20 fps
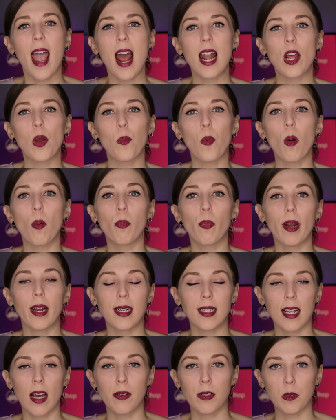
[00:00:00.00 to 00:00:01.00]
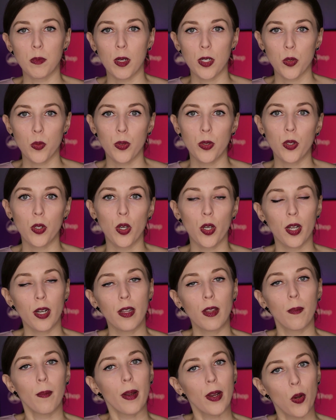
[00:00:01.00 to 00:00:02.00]
and it won't break down as much when you cook it
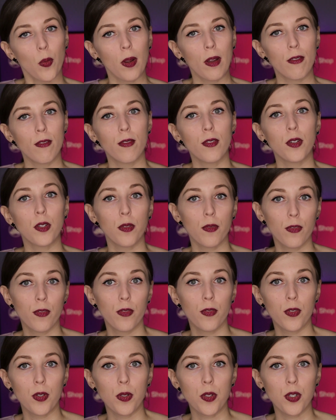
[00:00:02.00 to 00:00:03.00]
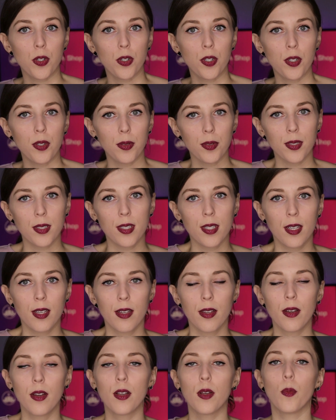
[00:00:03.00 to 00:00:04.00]
in the microwave for future use.
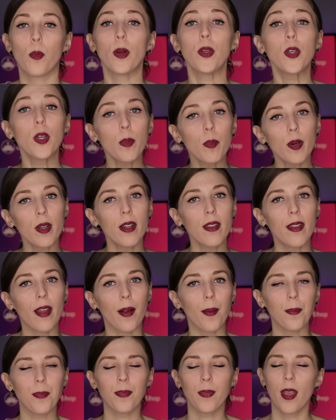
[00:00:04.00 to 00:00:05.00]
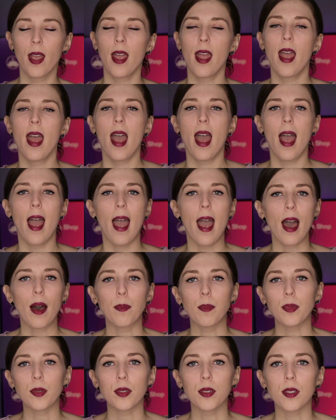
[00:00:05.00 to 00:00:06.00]
What you can put in there:
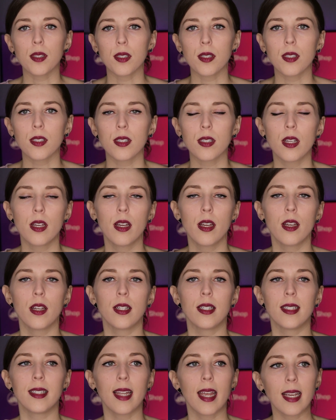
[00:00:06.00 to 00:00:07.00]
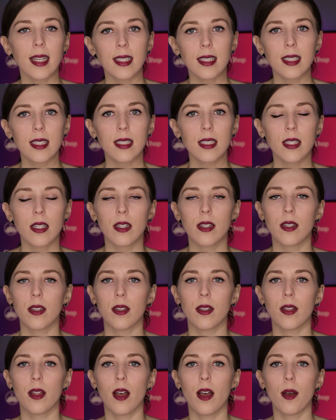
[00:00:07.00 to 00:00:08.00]
apples, dates,
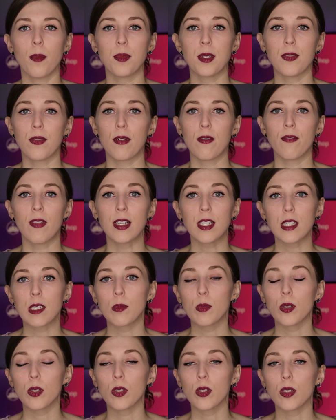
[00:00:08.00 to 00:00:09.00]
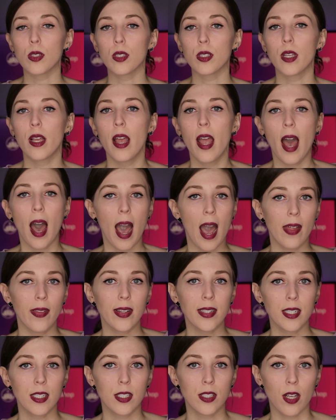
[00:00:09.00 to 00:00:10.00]
different vegetables. I
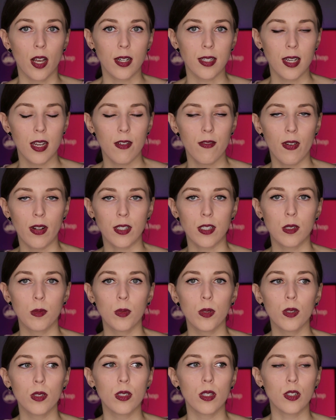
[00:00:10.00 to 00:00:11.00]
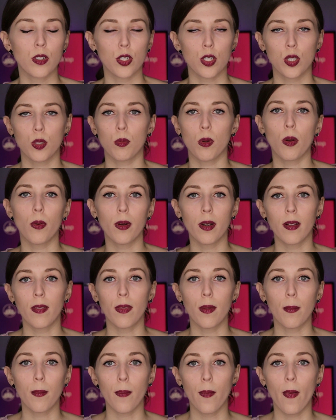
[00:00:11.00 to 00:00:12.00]
like to saute vegetables and just throw it
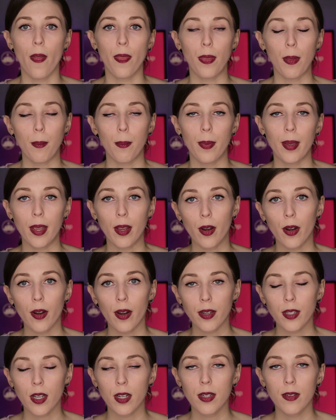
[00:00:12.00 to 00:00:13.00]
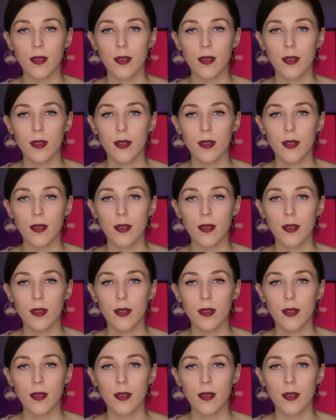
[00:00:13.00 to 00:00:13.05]
in the bigger